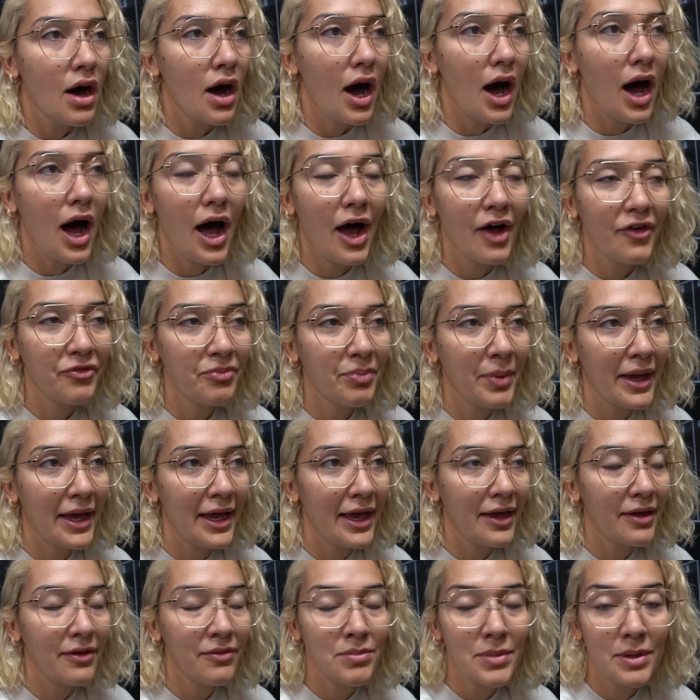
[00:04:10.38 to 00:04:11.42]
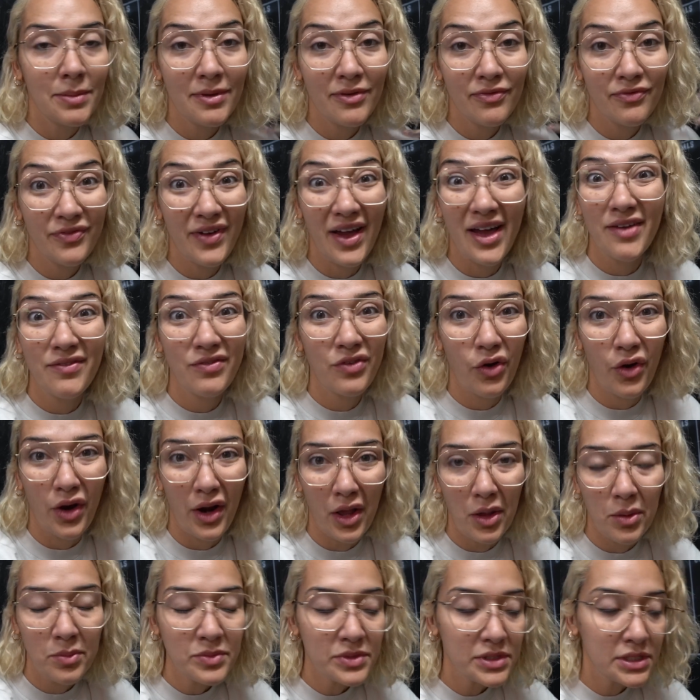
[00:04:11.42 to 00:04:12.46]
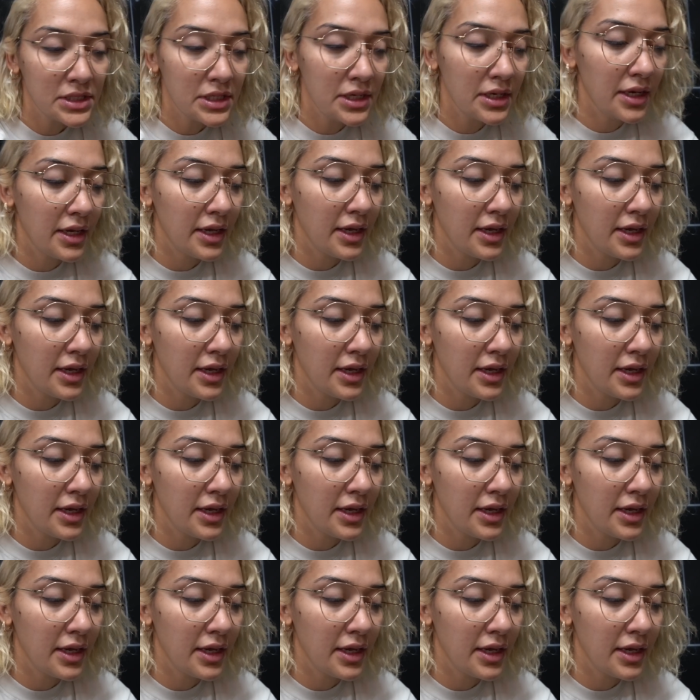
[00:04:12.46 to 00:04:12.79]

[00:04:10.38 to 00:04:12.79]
off by maybe five grams,